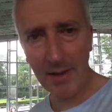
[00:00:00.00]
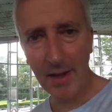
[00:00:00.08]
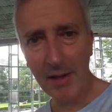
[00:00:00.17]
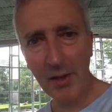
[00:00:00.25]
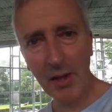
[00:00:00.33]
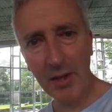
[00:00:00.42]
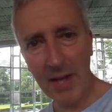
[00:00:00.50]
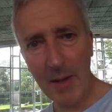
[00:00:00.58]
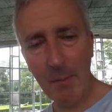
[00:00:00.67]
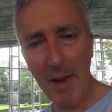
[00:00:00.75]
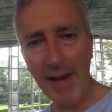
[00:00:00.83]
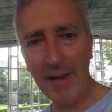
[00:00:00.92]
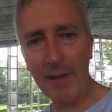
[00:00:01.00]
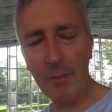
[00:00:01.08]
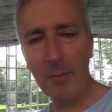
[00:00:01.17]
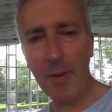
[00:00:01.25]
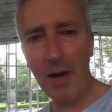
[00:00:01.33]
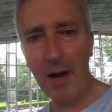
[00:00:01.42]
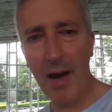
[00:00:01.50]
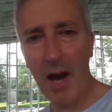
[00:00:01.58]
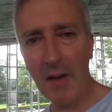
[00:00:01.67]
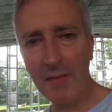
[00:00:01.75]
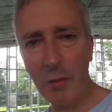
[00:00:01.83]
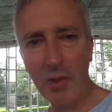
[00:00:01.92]
and you can keep mailing them
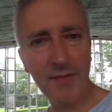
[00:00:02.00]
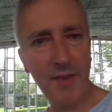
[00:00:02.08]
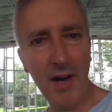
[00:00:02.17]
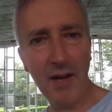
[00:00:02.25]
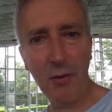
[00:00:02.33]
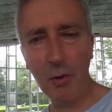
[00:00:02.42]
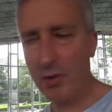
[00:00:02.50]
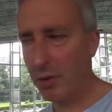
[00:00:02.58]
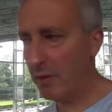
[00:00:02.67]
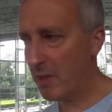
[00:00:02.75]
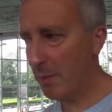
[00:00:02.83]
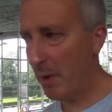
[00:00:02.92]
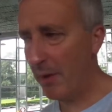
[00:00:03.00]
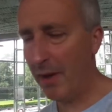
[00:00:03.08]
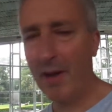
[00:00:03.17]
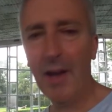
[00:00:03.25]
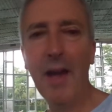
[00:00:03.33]
afterwards via your autoresponder,